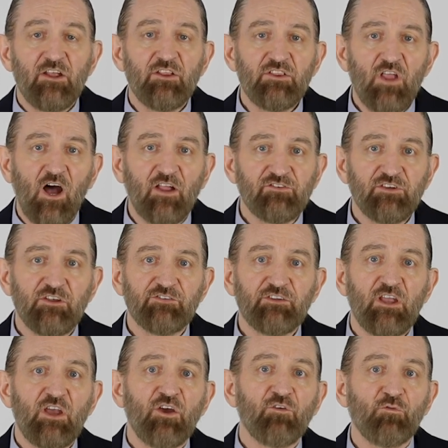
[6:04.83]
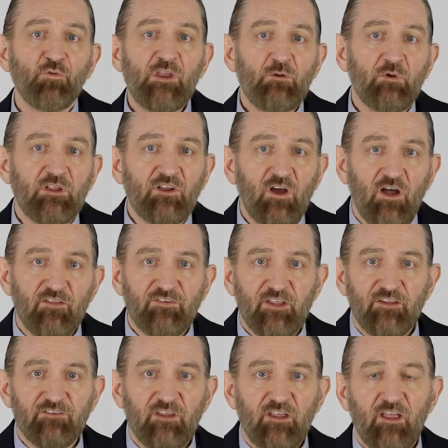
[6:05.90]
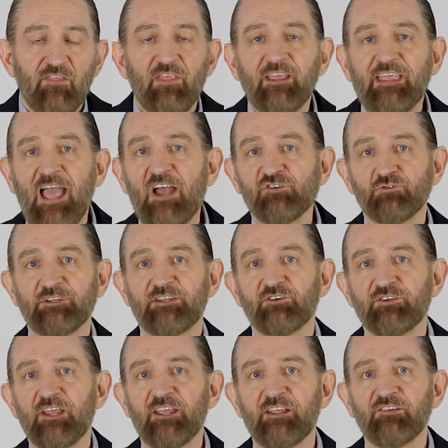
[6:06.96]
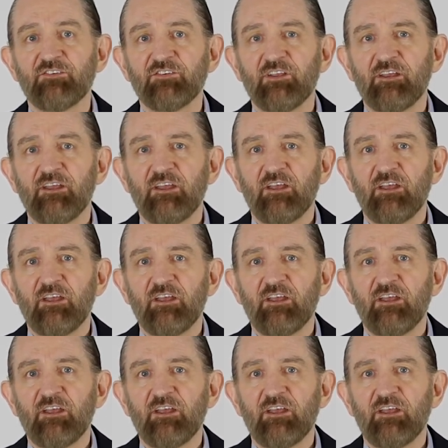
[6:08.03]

not just frequent content that casually entertains.